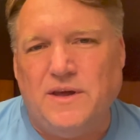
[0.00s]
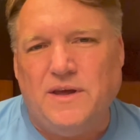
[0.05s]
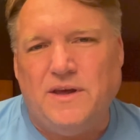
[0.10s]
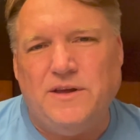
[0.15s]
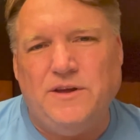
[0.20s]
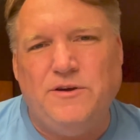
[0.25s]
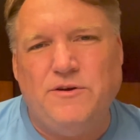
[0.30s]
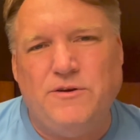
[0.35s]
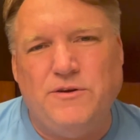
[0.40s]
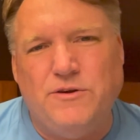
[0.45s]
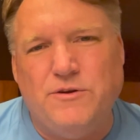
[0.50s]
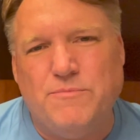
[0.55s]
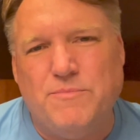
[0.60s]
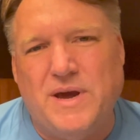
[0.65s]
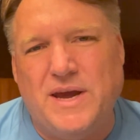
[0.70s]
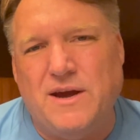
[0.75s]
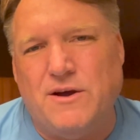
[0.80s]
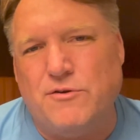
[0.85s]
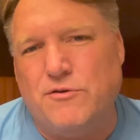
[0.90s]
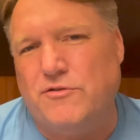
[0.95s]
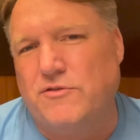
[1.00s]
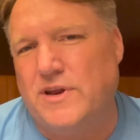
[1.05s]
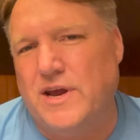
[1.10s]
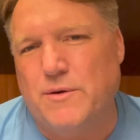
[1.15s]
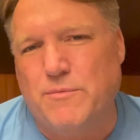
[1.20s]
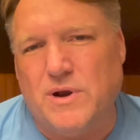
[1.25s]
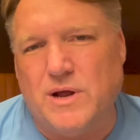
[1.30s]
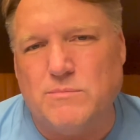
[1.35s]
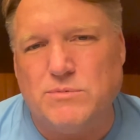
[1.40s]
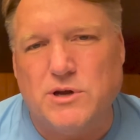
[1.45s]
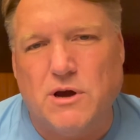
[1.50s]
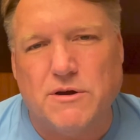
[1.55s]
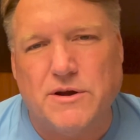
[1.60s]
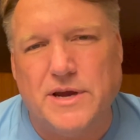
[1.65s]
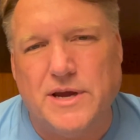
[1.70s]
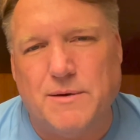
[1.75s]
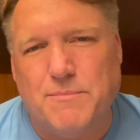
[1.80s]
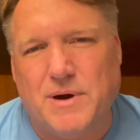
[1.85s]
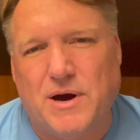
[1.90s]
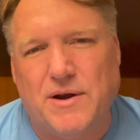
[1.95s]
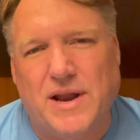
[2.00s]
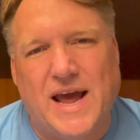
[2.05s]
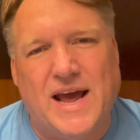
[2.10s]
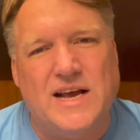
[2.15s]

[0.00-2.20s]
You may understand what I'm talking about.